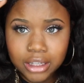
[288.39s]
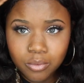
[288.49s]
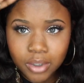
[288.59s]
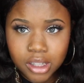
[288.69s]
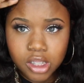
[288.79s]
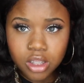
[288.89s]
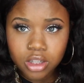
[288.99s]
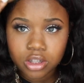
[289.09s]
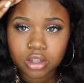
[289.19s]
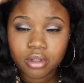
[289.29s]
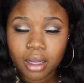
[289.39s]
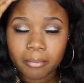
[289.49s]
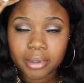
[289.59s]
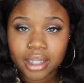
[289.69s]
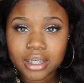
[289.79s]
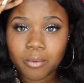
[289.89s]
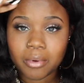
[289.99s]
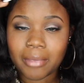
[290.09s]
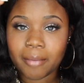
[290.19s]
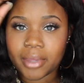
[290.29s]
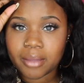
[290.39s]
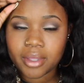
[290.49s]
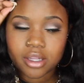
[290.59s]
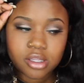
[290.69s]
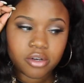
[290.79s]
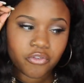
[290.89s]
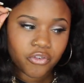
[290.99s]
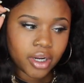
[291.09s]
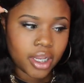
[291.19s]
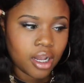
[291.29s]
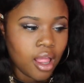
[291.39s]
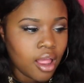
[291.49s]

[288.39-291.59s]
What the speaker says: did was blend it with my baby hairs in the front,